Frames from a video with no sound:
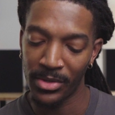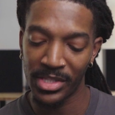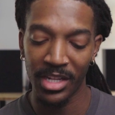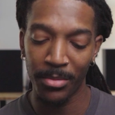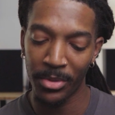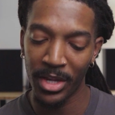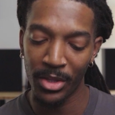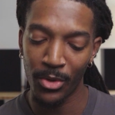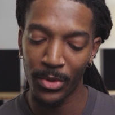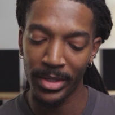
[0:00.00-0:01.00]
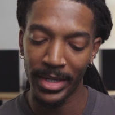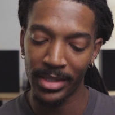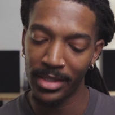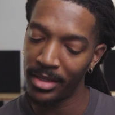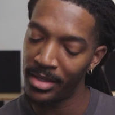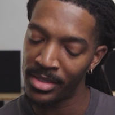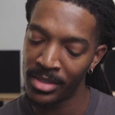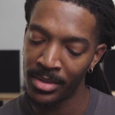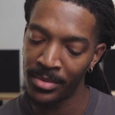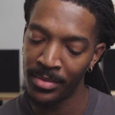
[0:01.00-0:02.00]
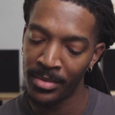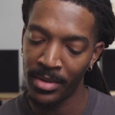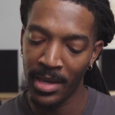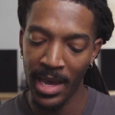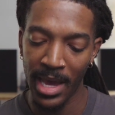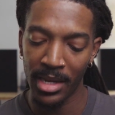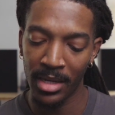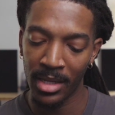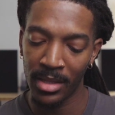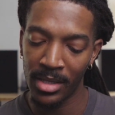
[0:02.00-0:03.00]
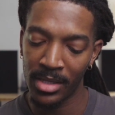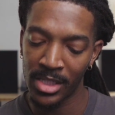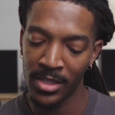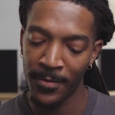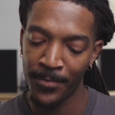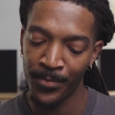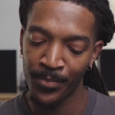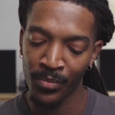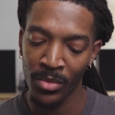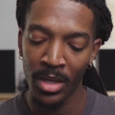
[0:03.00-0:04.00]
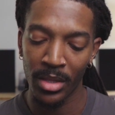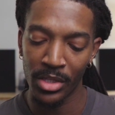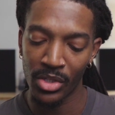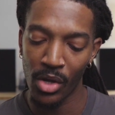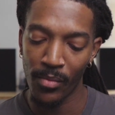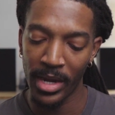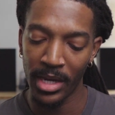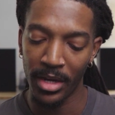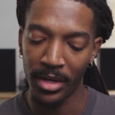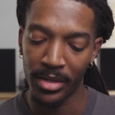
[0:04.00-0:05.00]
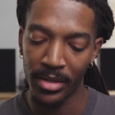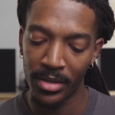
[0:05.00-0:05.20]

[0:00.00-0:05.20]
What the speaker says: instead of playing the chord like this, I added in this note right here.